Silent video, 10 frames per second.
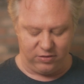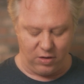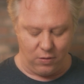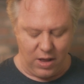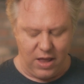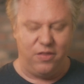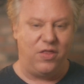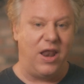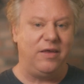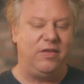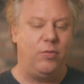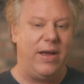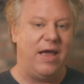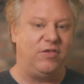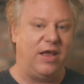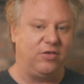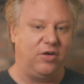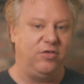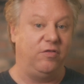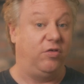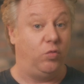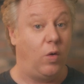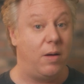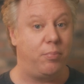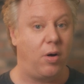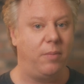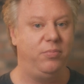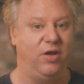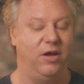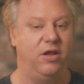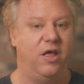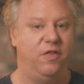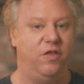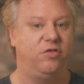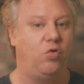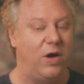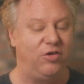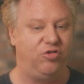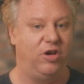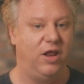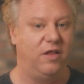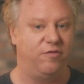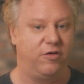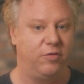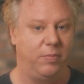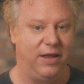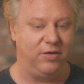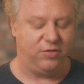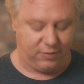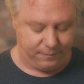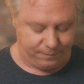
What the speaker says: So the next thing we have to ask ourselves is, what prompted this question in the first place?